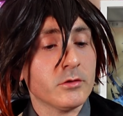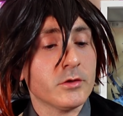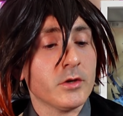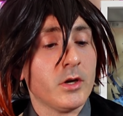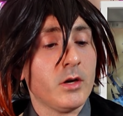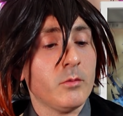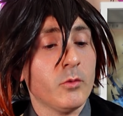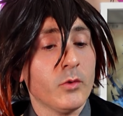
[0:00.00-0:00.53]

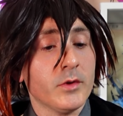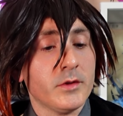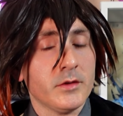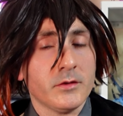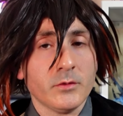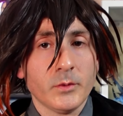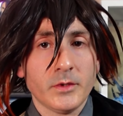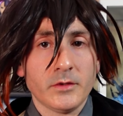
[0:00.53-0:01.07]
job with the
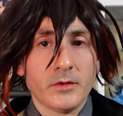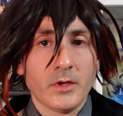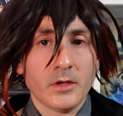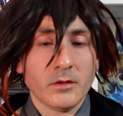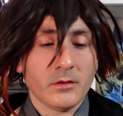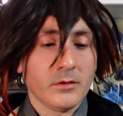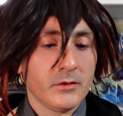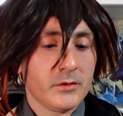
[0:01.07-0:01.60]
twin
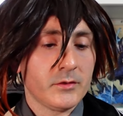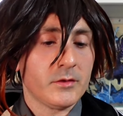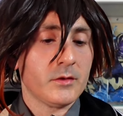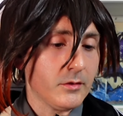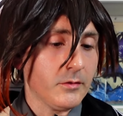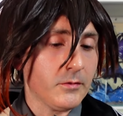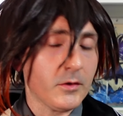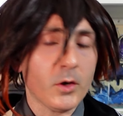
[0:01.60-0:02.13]
tails,
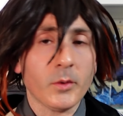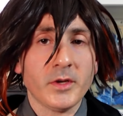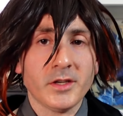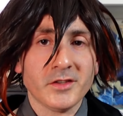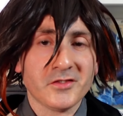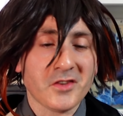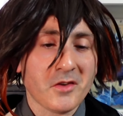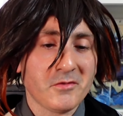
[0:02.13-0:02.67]
the
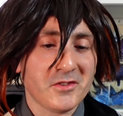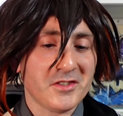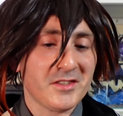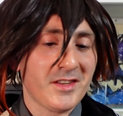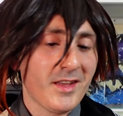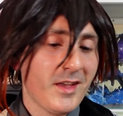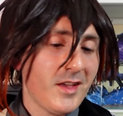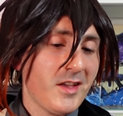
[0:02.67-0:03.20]
flowiness of it,
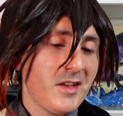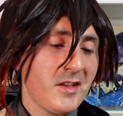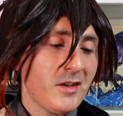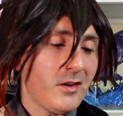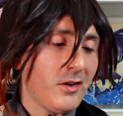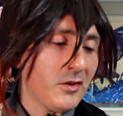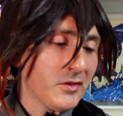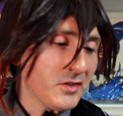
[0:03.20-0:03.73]

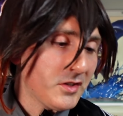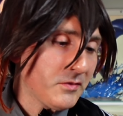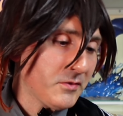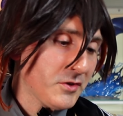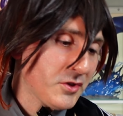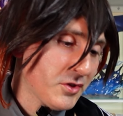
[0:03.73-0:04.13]
all the different